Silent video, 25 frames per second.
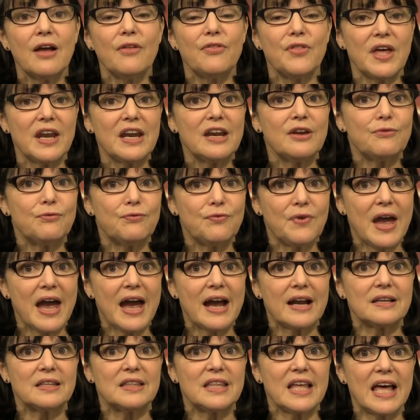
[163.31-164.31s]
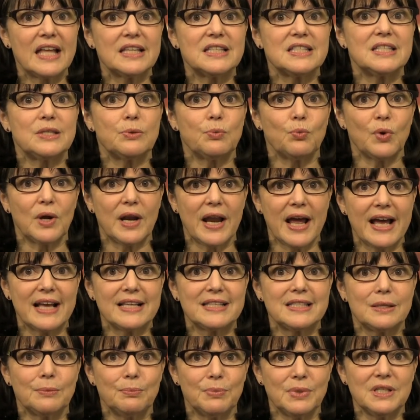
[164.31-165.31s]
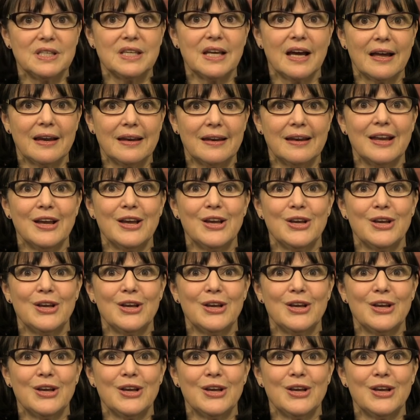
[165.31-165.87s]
then in fact, that's what has to be done.